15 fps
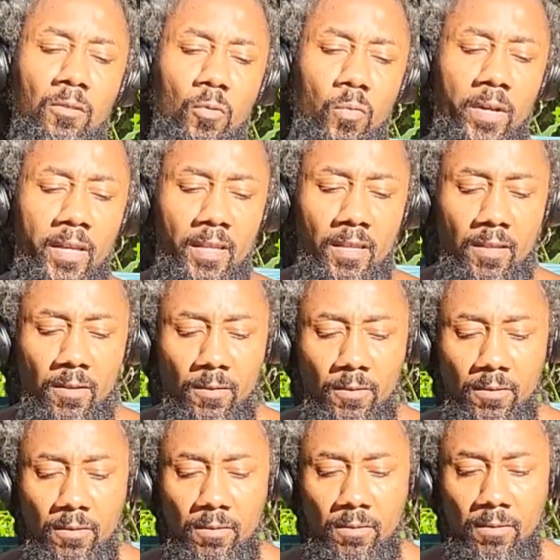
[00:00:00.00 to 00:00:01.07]
The way
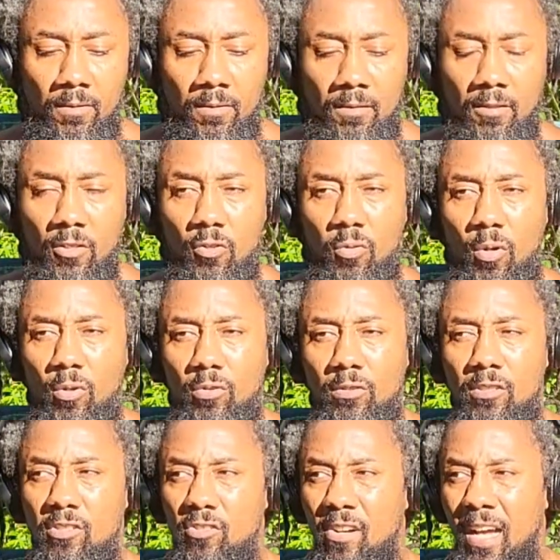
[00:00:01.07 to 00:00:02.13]
the
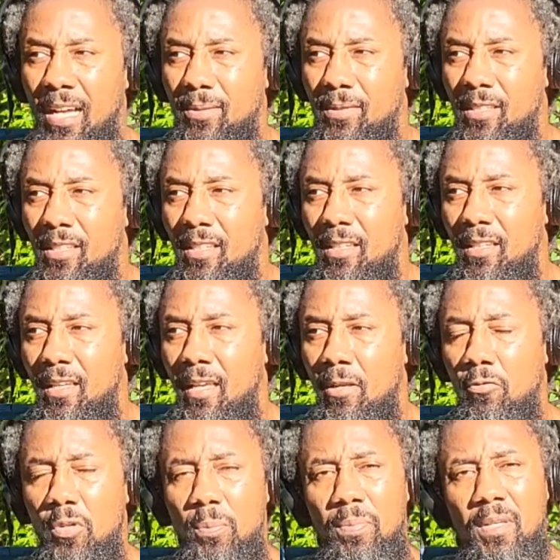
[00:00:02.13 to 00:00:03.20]
quote describes it,
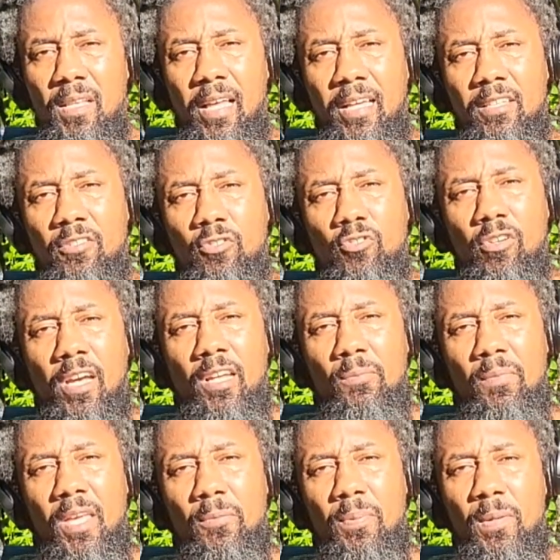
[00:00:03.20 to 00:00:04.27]
it would be like you trying
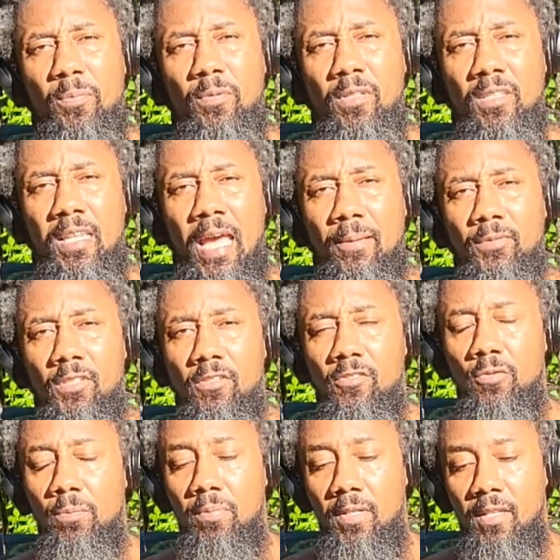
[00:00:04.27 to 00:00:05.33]
to make people adapt to
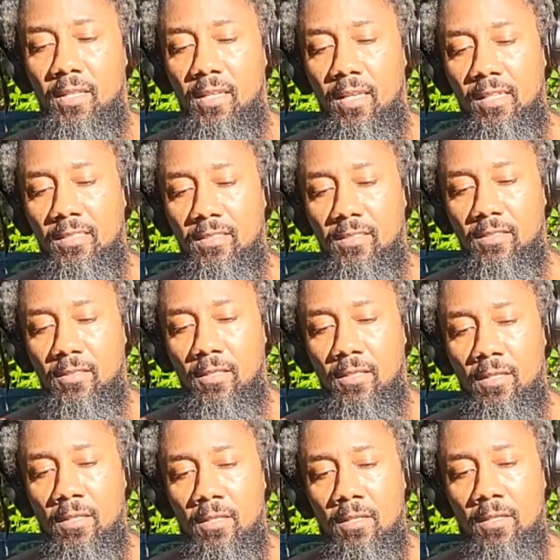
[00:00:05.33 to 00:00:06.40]
you, but it's
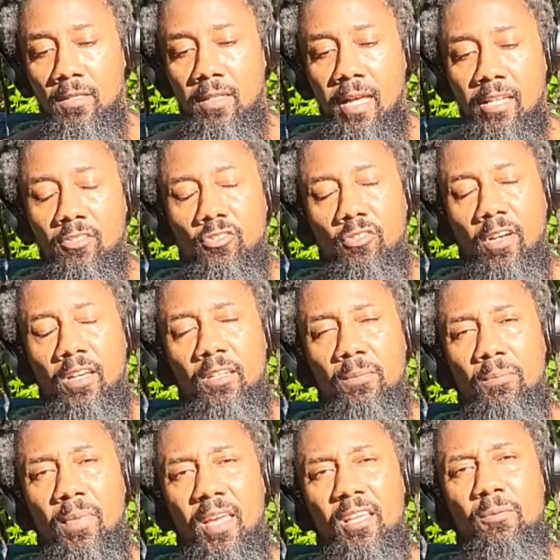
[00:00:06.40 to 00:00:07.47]
not trying
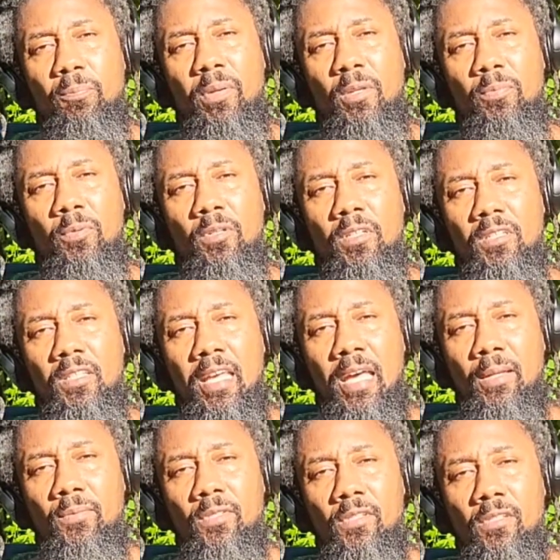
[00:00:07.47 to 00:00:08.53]
to make people
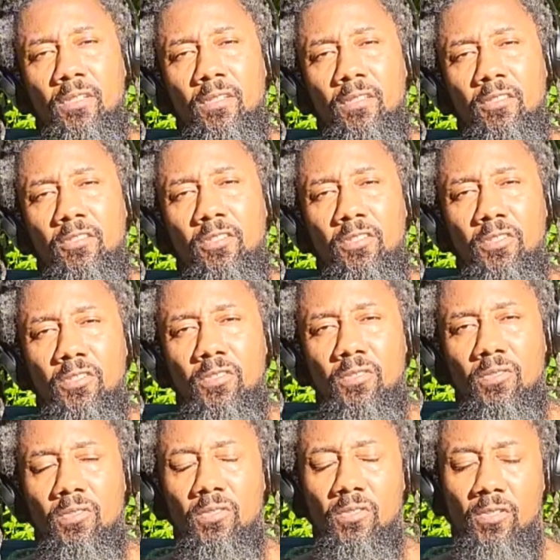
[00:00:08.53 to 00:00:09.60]
adapt to
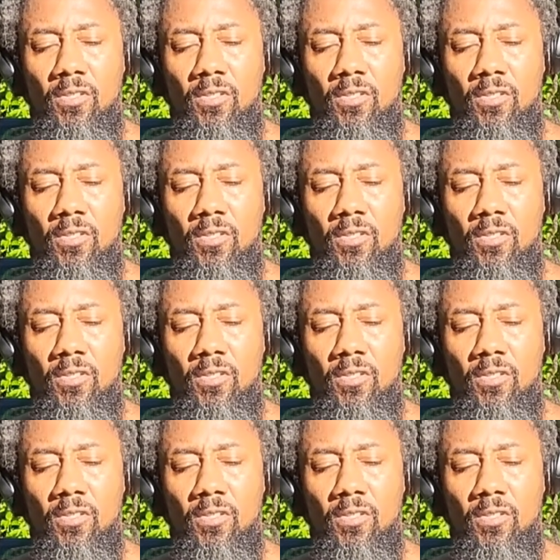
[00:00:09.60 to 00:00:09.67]
you.